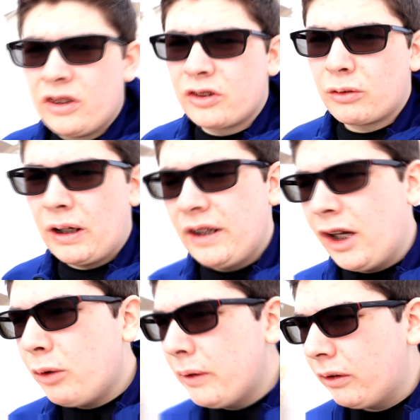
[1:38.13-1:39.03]
So right
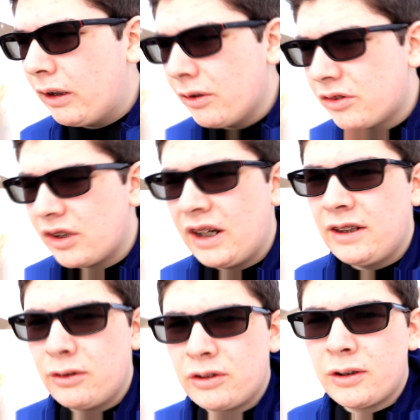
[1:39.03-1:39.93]
now we are
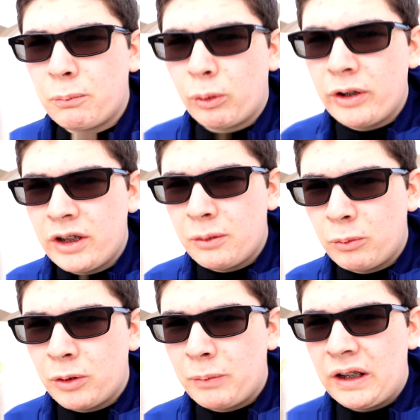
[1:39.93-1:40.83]
outside using the Boya
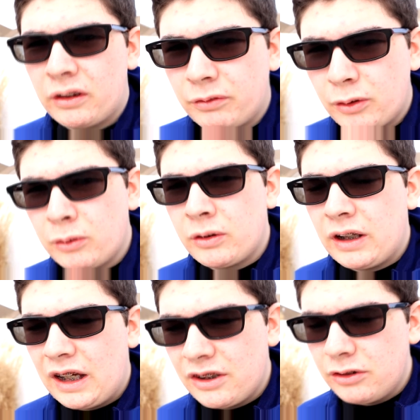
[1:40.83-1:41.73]
M1 microphone.
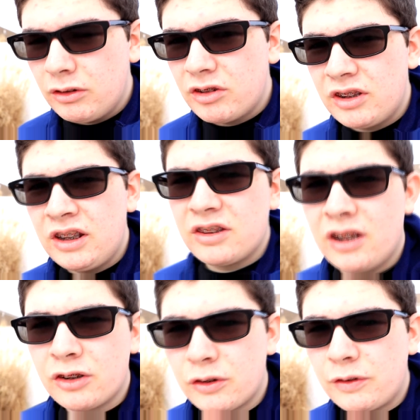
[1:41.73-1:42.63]
As you can see, it
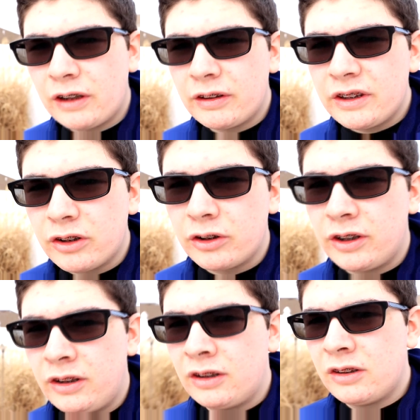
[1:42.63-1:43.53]
sounds very
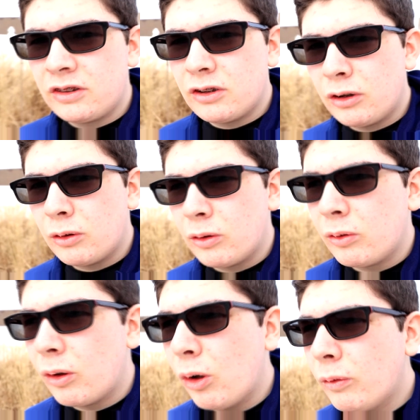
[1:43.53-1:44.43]
good.
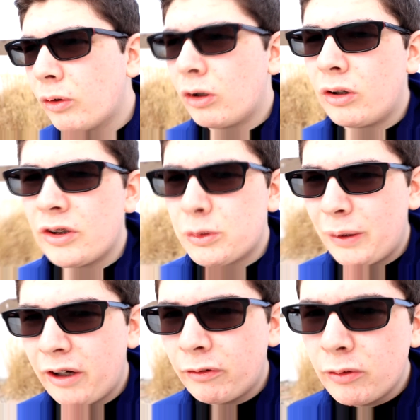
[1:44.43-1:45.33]
So overall, this
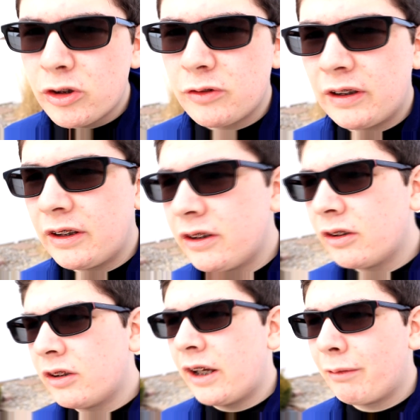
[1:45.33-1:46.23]
microphone is very
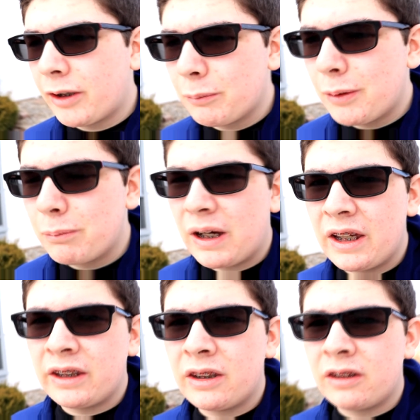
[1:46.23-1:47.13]
good and I recommend
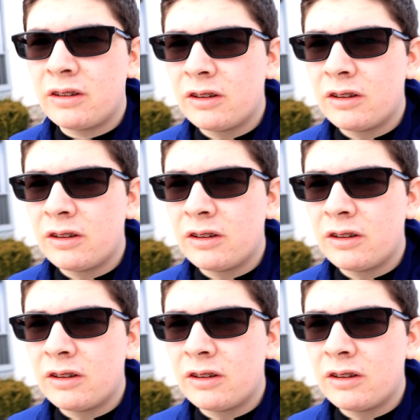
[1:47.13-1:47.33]
buying it.